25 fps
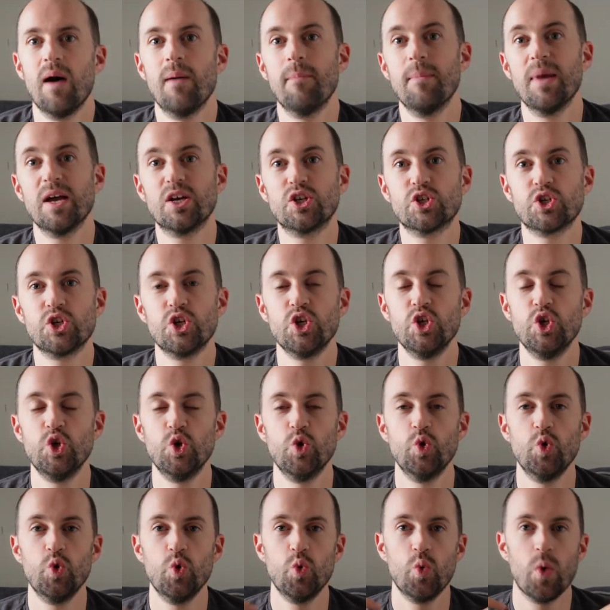make sure
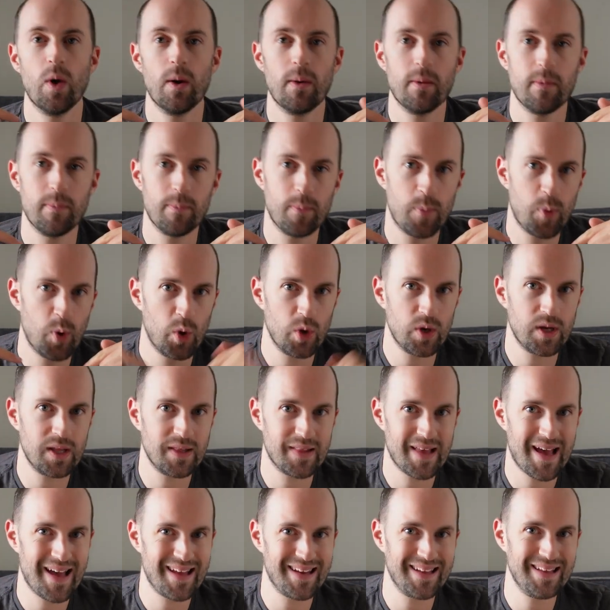you
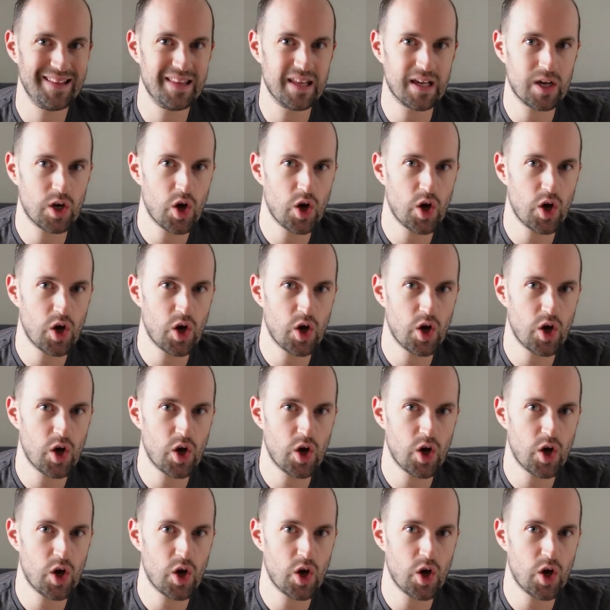put that in the